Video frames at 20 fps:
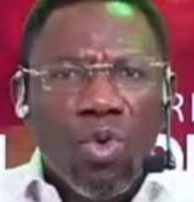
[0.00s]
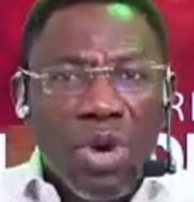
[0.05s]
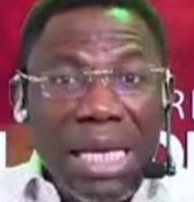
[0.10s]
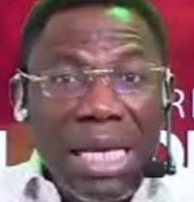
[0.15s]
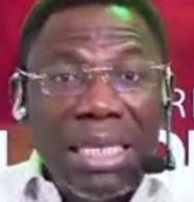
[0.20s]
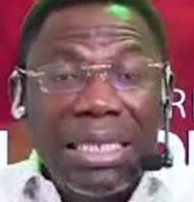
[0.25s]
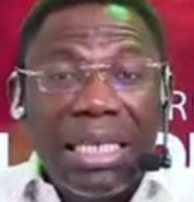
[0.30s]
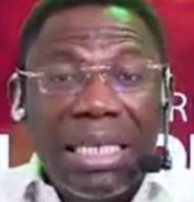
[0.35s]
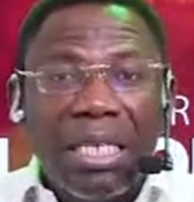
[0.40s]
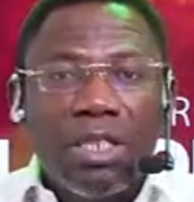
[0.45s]

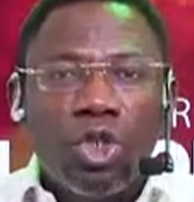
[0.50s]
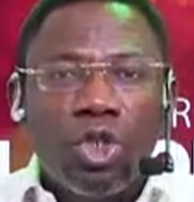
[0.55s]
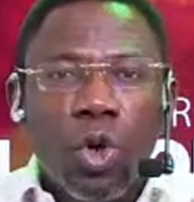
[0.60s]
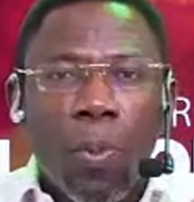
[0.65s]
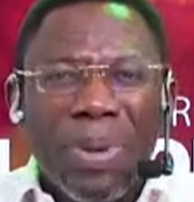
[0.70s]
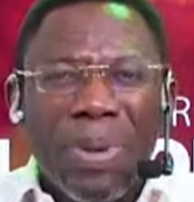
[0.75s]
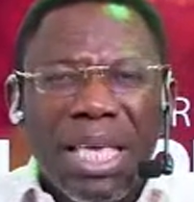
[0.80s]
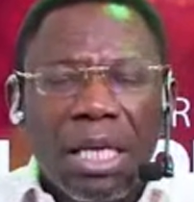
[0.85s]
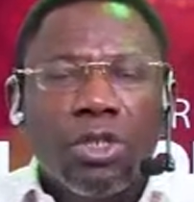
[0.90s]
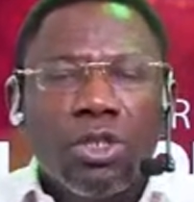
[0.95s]
reason
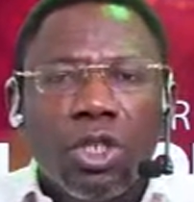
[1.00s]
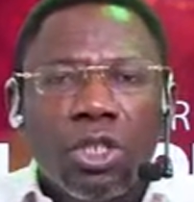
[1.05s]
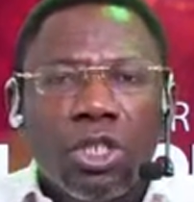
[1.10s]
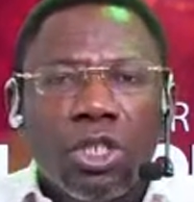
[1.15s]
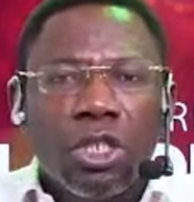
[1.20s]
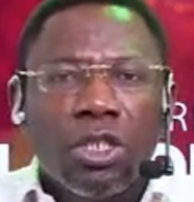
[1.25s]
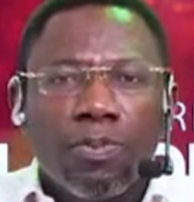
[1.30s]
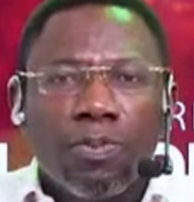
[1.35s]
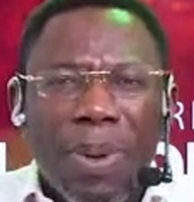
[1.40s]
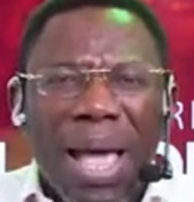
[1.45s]
to begin to
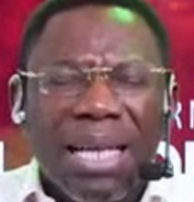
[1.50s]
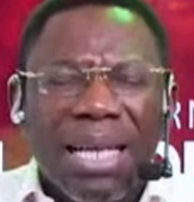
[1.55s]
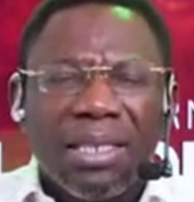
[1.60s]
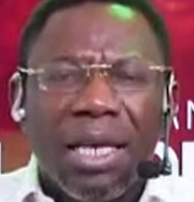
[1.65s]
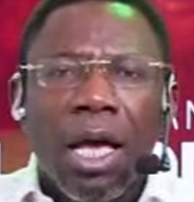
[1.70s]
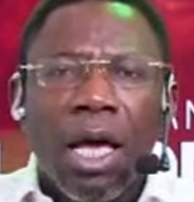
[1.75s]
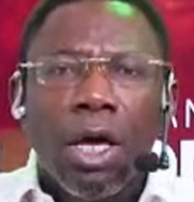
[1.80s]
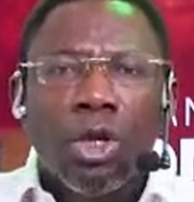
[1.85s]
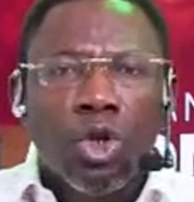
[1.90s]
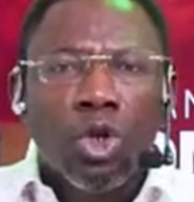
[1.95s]

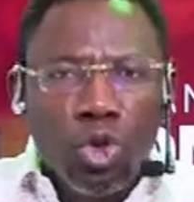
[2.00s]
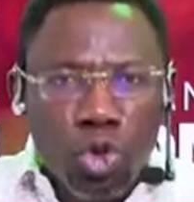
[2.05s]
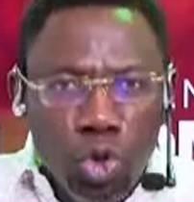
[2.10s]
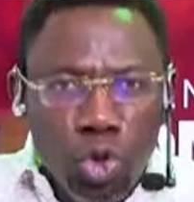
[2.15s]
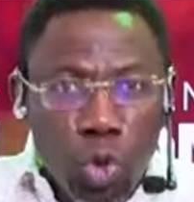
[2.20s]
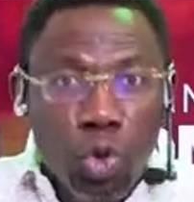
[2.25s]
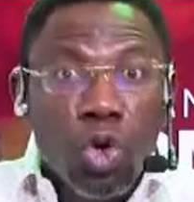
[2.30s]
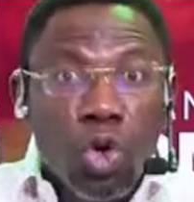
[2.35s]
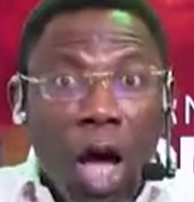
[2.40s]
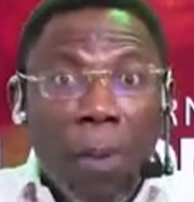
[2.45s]
suspect, you
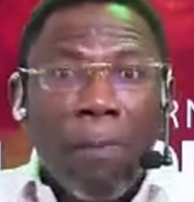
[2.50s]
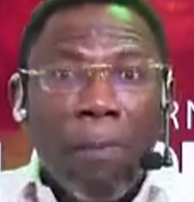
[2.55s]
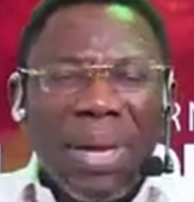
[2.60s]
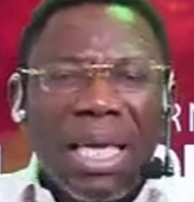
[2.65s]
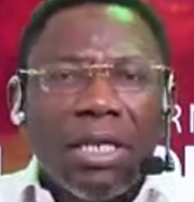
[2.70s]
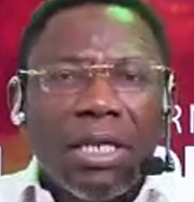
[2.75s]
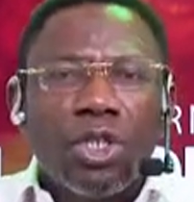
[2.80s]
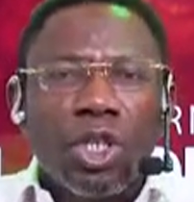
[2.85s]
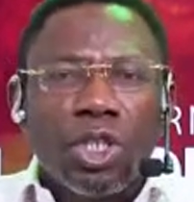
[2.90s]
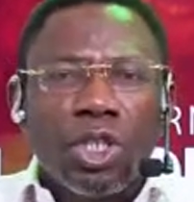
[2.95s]
do not
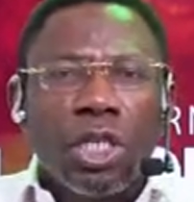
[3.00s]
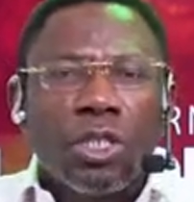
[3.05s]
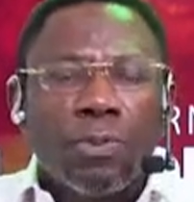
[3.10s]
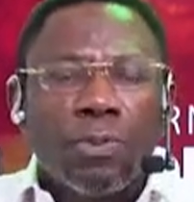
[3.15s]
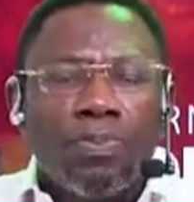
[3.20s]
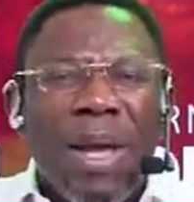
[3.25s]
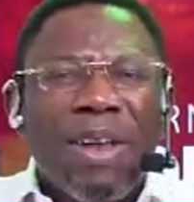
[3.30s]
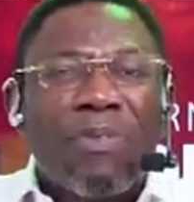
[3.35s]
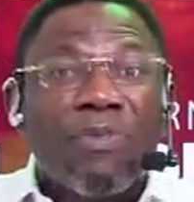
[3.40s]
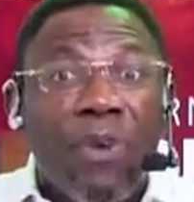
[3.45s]
begin to
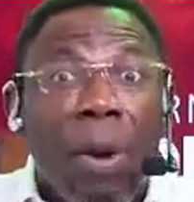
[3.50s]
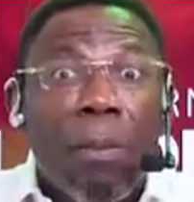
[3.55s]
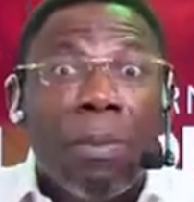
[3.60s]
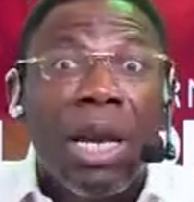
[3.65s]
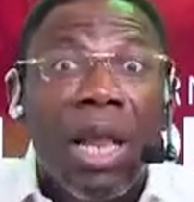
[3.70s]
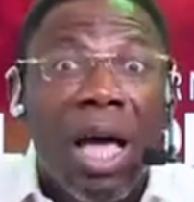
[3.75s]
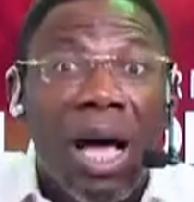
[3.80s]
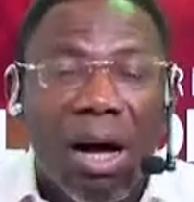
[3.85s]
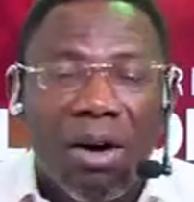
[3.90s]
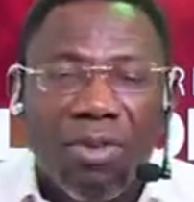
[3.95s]
suspect from
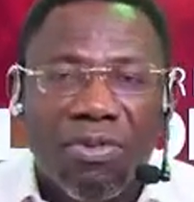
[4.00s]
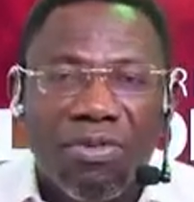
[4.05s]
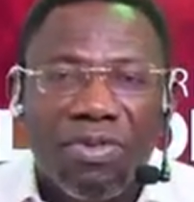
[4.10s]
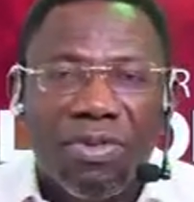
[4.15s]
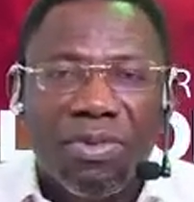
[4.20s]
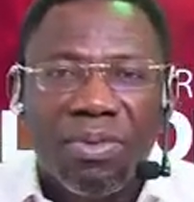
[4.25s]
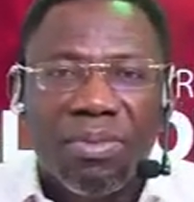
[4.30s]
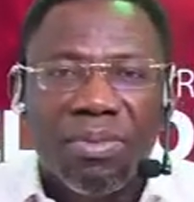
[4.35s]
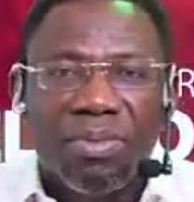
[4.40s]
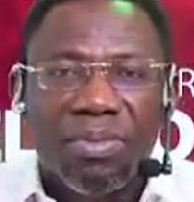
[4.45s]
love.